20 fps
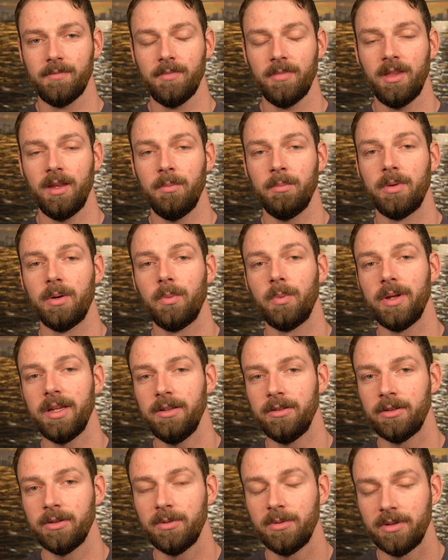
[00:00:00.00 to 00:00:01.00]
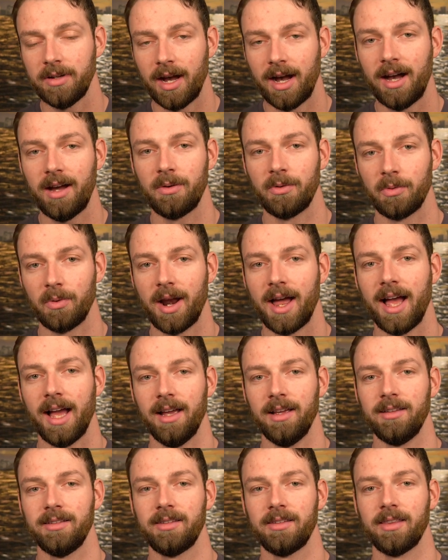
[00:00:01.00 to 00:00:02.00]
but we do not
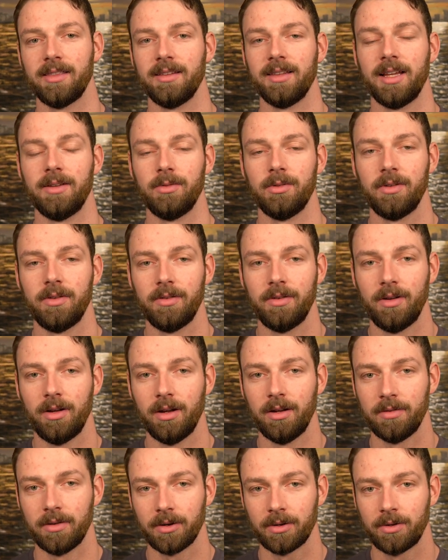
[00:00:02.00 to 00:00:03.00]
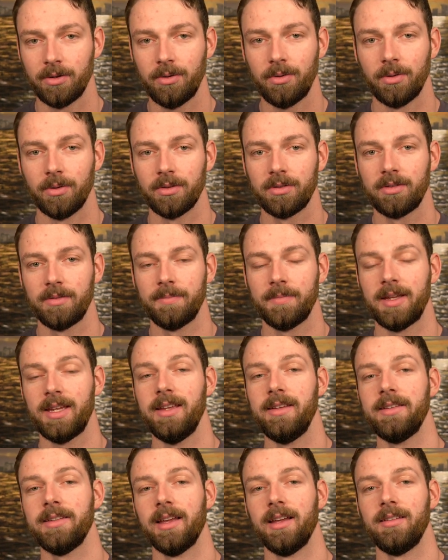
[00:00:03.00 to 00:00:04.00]
rise to the level of our goals. He
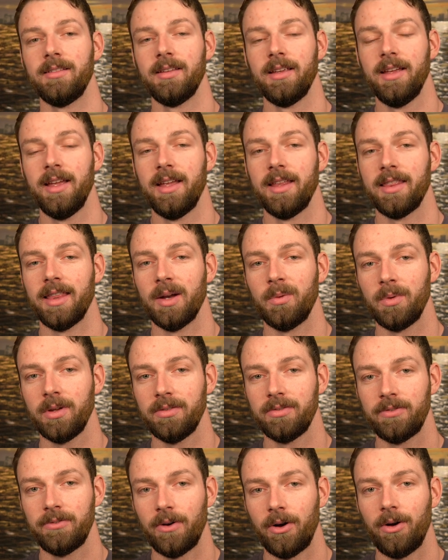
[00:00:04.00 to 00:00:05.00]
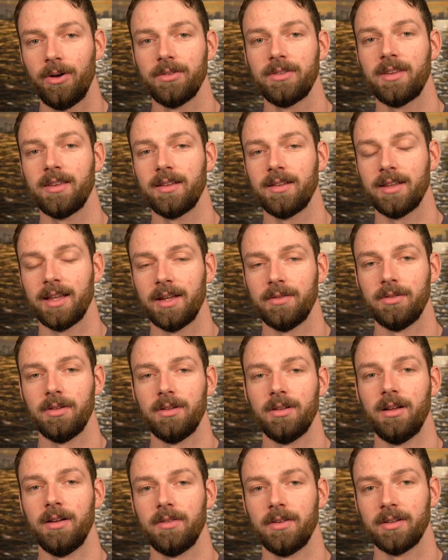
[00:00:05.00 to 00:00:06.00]
says that we fall to the
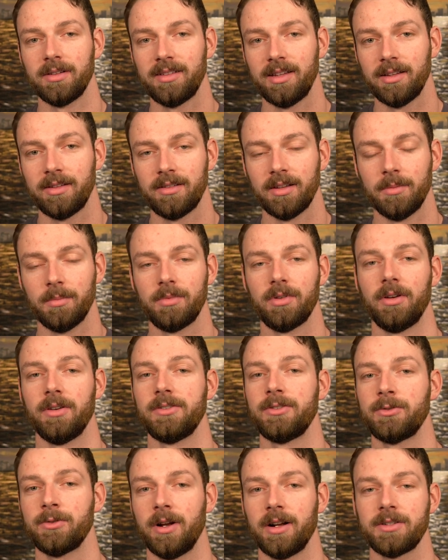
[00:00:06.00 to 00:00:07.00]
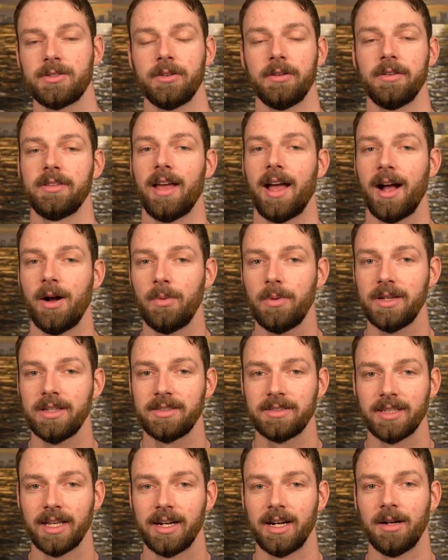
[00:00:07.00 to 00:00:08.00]
level of our systems, our structures, how we
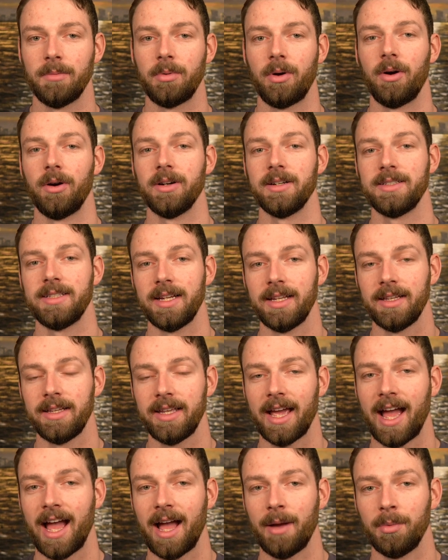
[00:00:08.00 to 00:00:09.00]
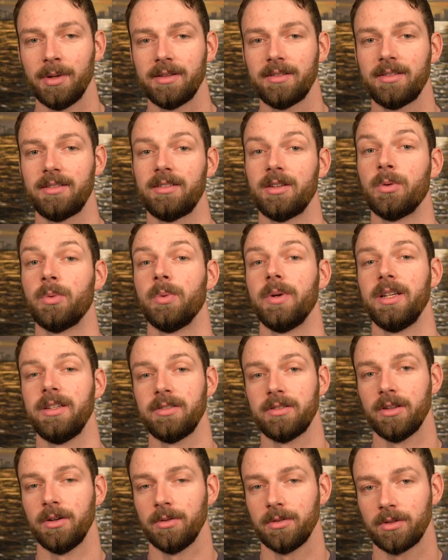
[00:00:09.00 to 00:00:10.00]
set up our daily habits to reach
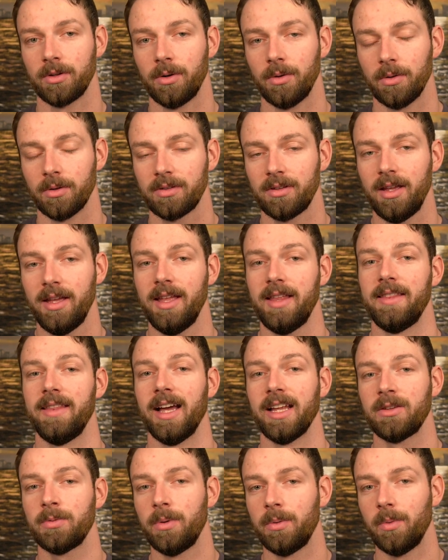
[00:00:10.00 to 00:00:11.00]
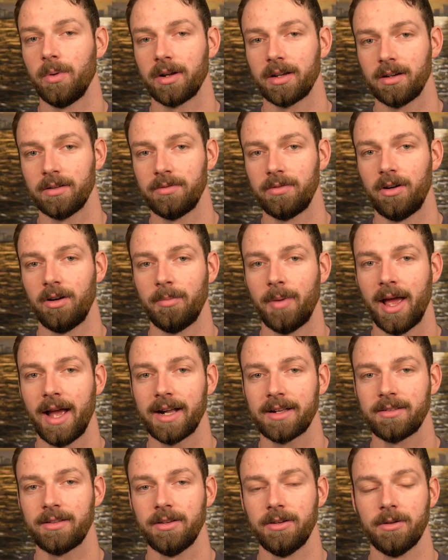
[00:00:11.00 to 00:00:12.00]
those goals. That's what we're going to fall
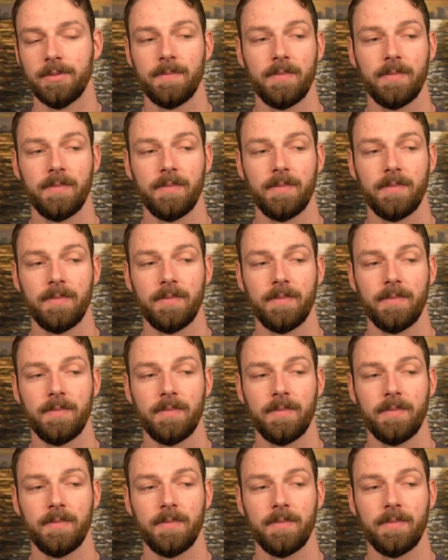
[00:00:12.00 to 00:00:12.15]
back to.